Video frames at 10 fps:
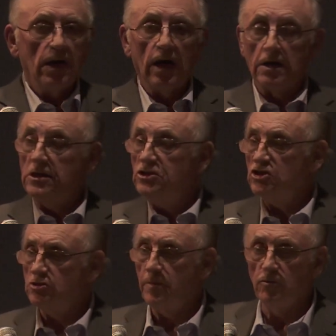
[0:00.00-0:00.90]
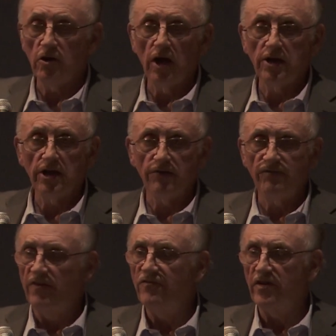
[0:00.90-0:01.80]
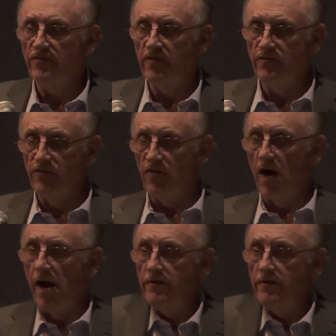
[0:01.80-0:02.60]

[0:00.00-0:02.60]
at least since about 1950, 55,